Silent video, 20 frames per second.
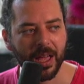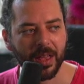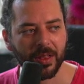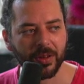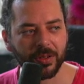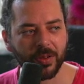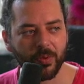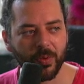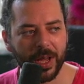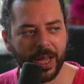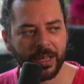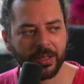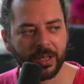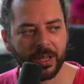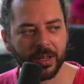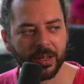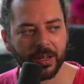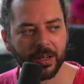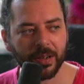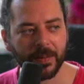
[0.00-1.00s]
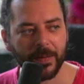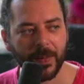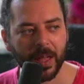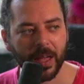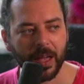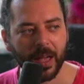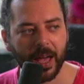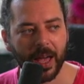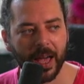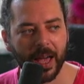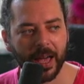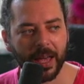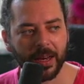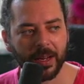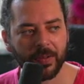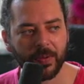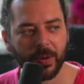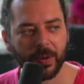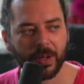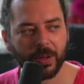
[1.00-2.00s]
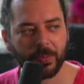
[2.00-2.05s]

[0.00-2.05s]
a range here, and if we were to